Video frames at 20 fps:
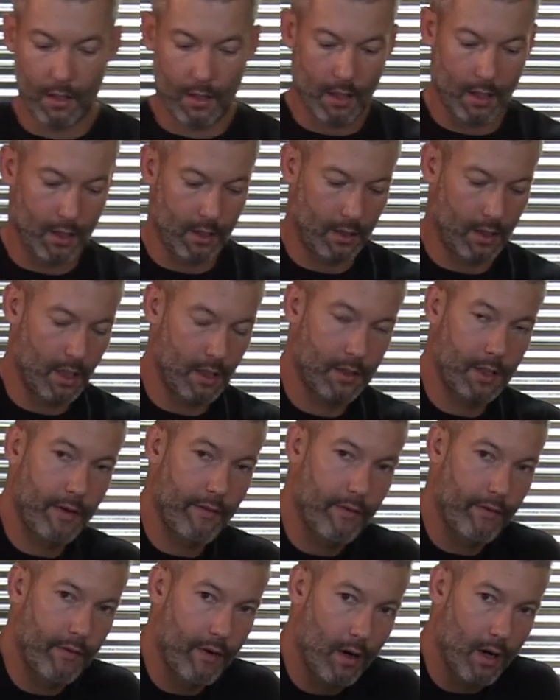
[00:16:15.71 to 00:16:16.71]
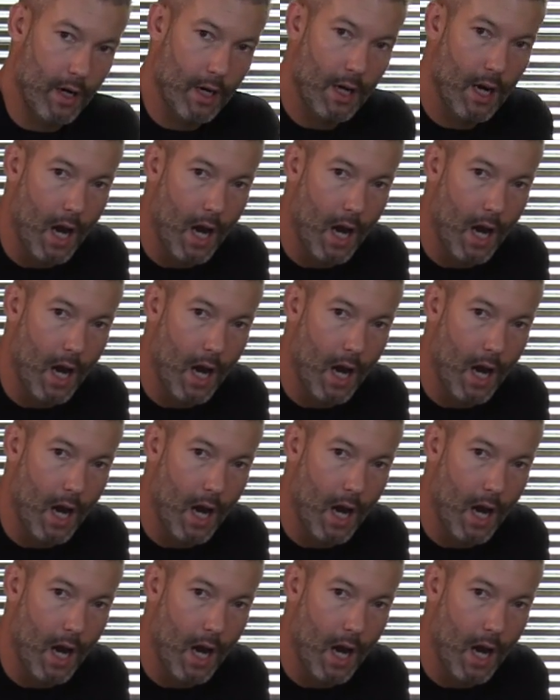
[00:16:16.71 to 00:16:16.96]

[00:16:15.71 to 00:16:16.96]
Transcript: It does have a very